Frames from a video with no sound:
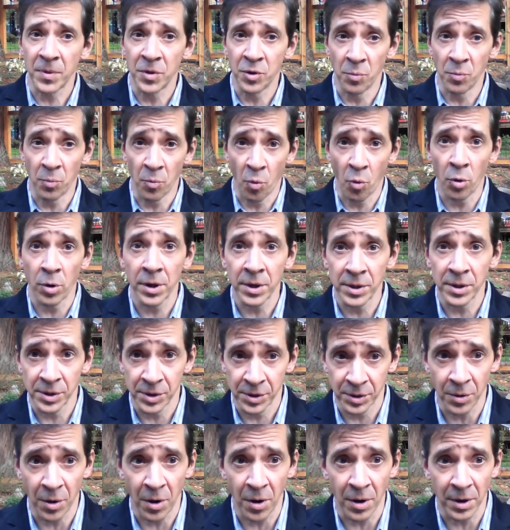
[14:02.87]
De
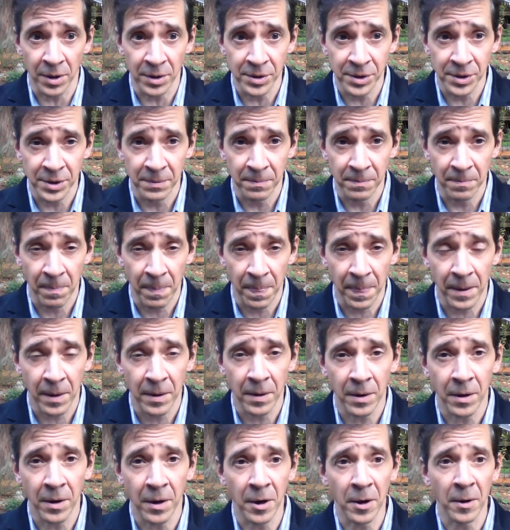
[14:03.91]
Morgan's laws,
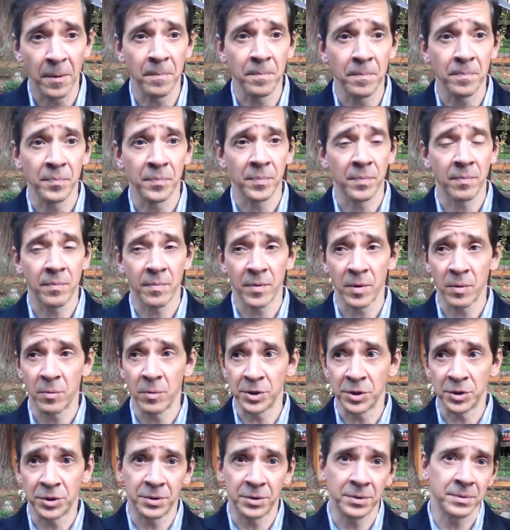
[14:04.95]

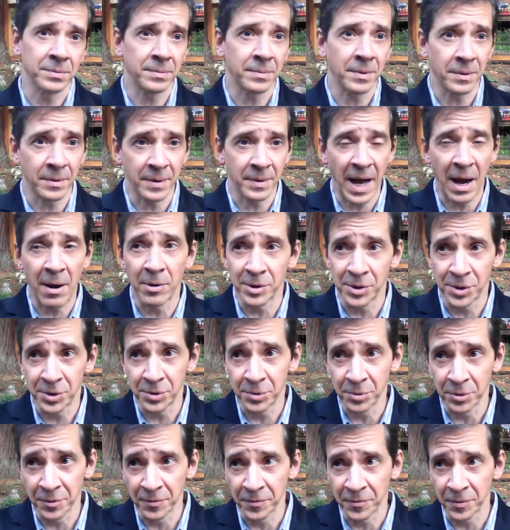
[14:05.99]
which allow us
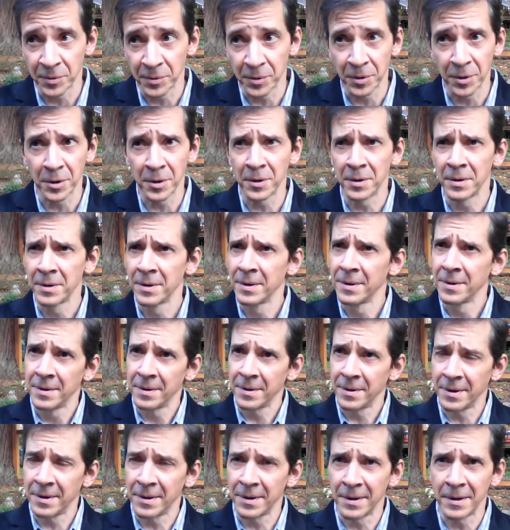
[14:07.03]
to infer
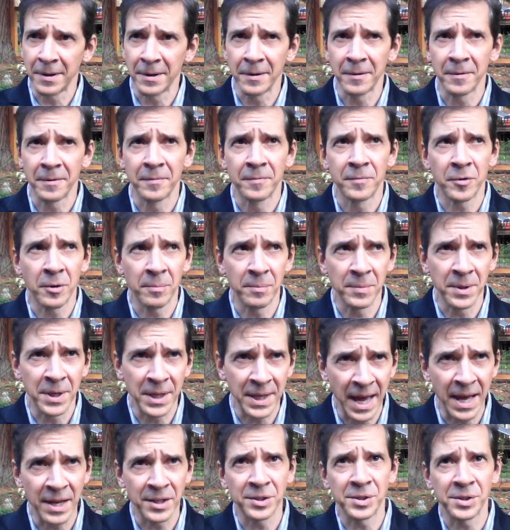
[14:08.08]
from
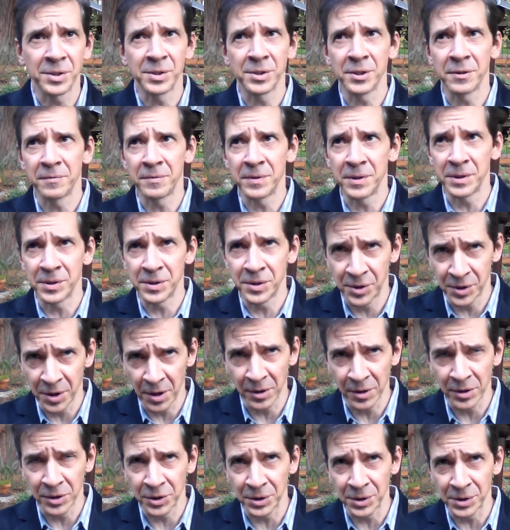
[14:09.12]
negations of
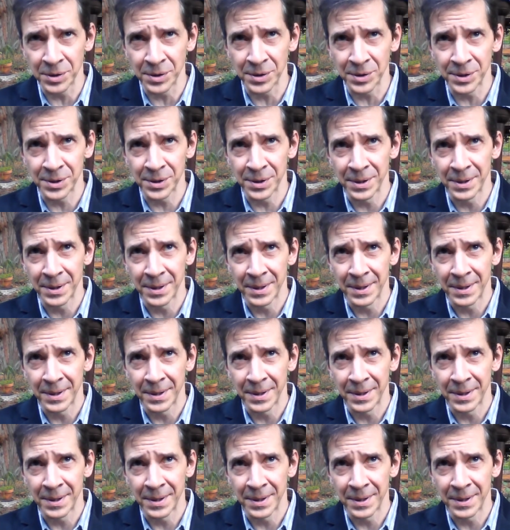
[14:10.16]
disjunctions,